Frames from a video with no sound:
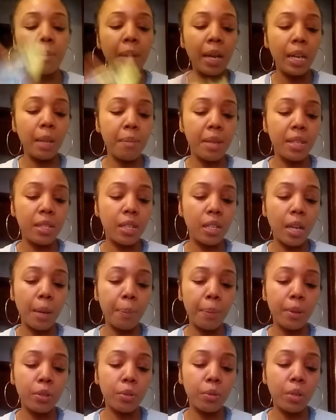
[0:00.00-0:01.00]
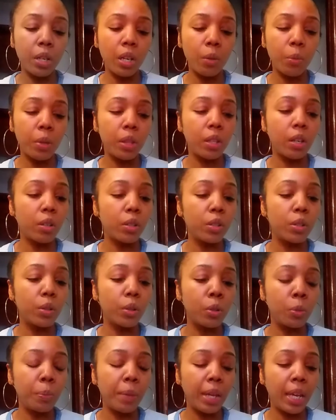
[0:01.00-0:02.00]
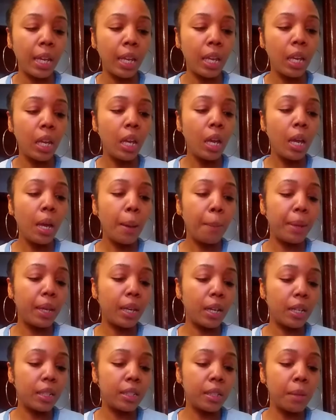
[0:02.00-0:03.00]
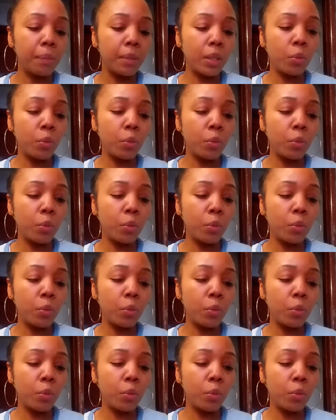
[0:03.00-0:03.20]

something was needing to change with somebody from their past.